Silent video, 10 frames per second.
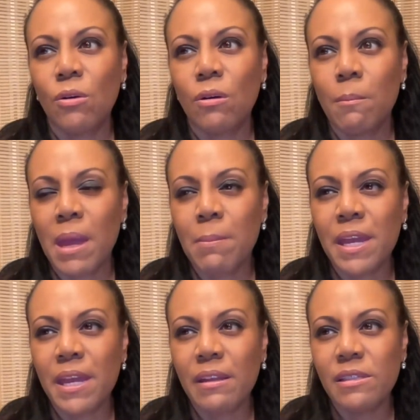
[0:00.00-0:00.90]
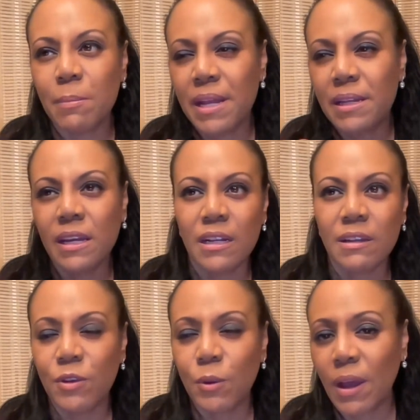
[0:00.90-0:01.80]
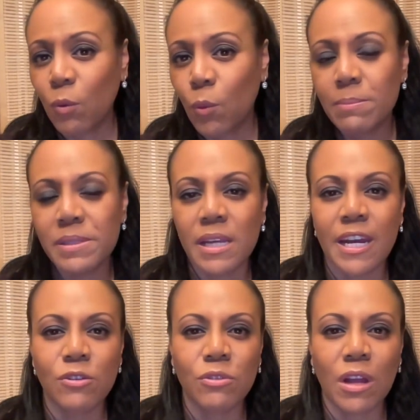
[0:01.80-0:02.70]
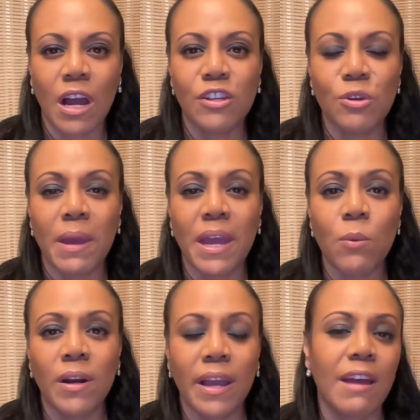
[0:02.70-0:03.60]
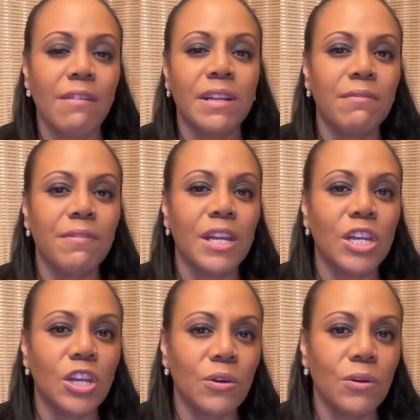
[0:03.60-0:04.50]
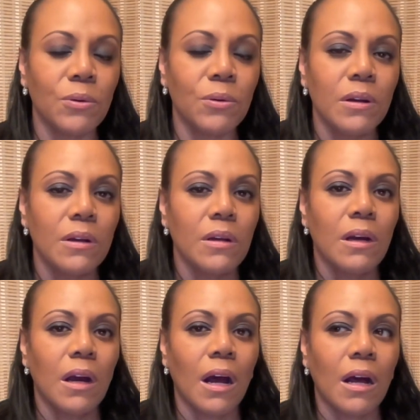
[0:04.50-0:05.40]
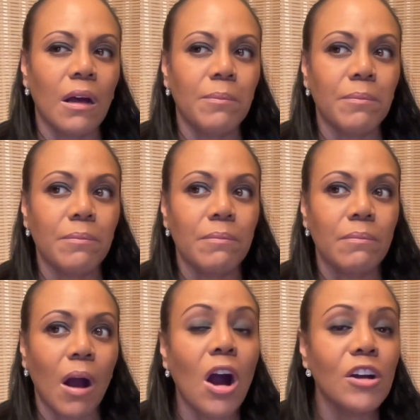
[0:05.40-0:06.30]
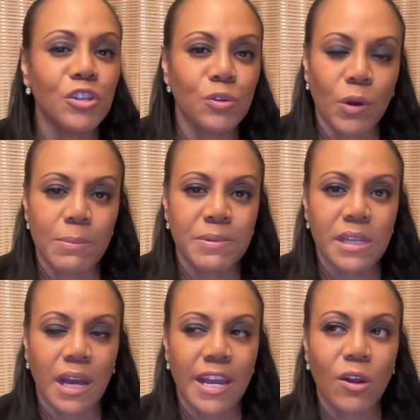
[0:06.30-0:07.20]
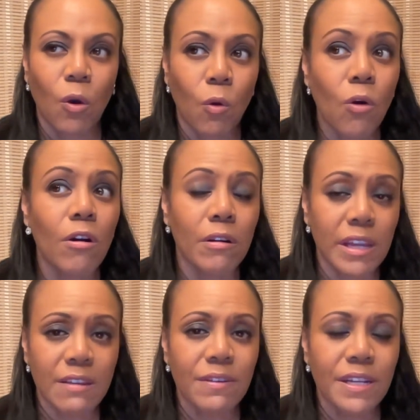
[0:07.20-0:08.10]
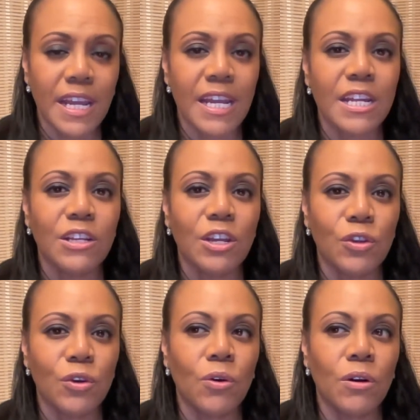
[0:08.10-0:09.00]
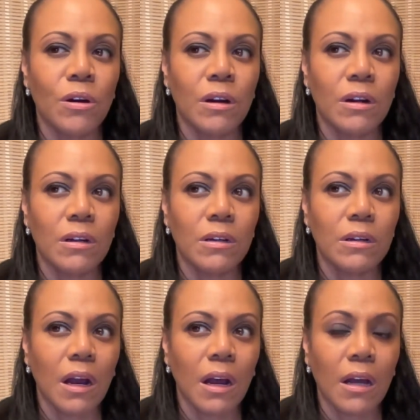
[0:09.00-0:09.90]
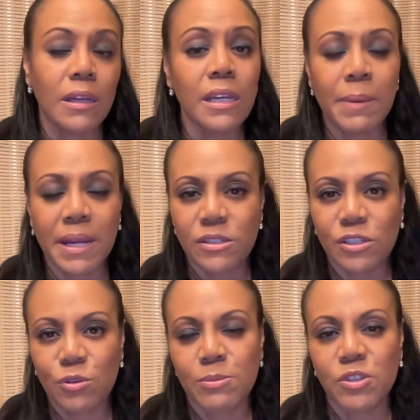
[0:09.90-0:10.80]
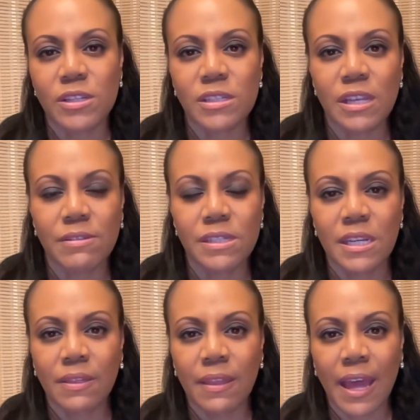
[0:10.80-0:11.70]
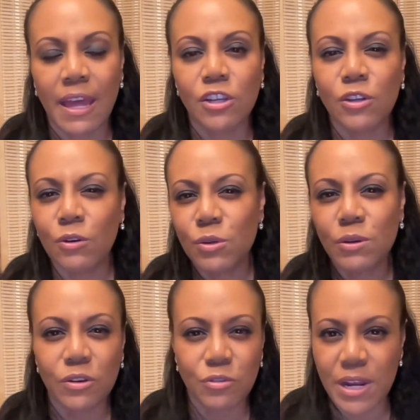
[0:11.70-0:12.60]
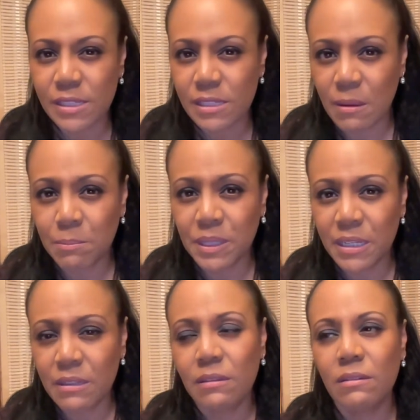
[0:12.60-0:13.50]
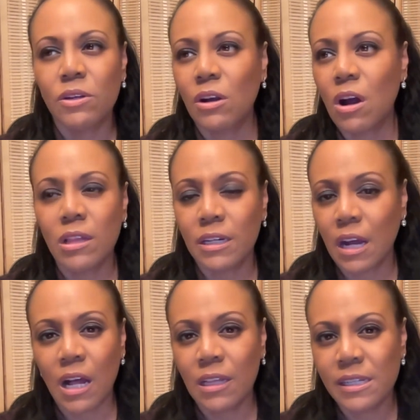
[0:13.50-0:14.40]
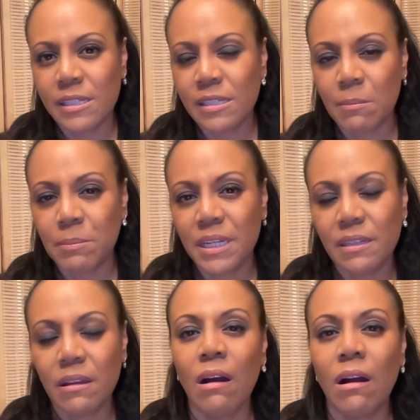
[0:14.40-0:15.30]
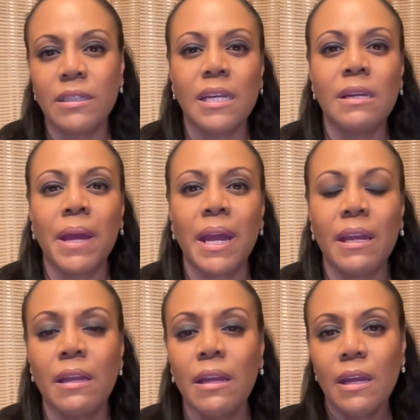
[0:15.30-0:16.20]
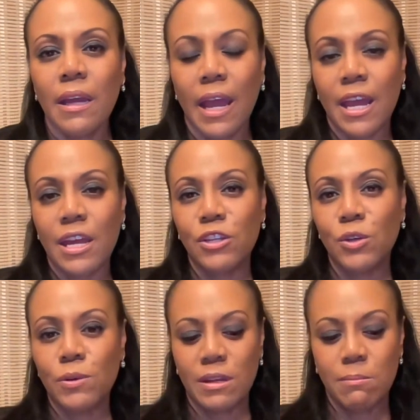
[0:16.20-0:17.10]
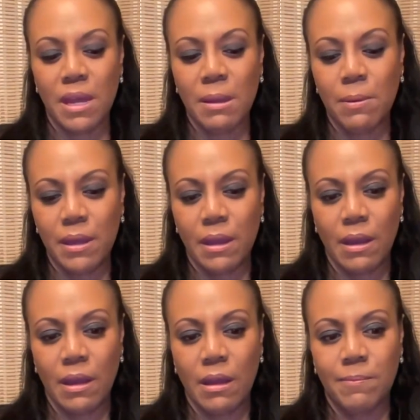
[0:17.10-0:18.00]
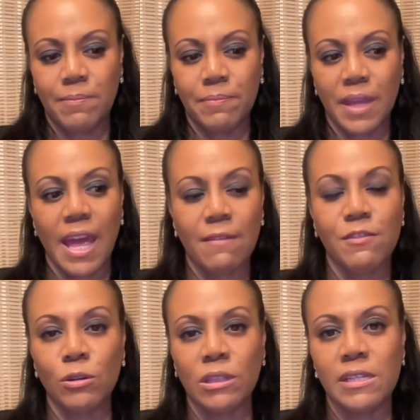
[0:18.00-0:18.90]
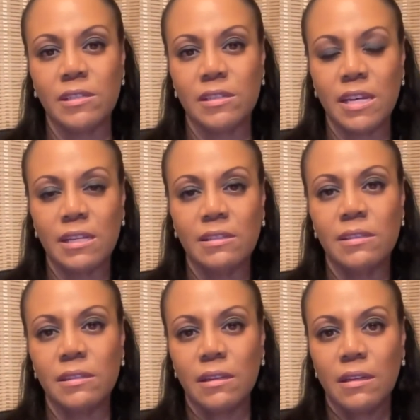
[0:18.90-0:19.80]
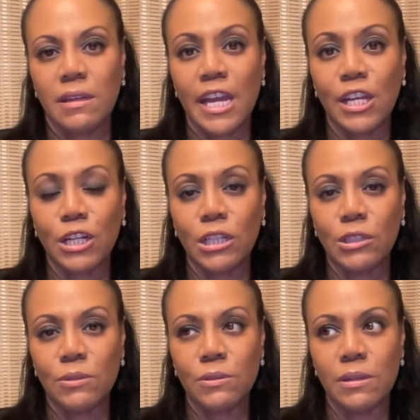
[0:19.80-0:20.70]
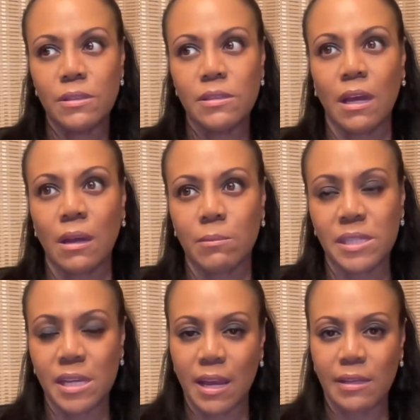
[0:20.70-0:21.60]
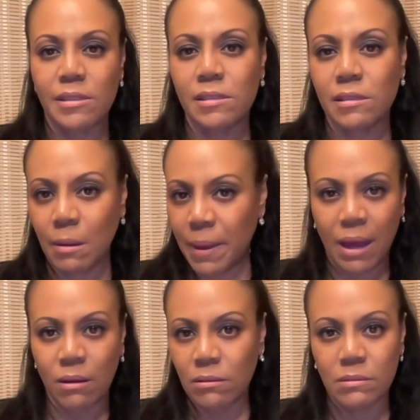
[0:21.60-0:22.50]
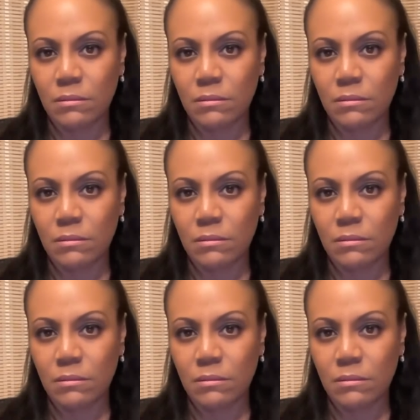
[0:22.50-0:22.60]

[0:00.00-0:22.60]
Maybe depending on if you have a website or not, you may want to have an FAQ um, on your website or even in your eBay descriptions. I've seen that. You can create a template. You can call it a holiday template on eBay, and you can maybe have your listings include some text about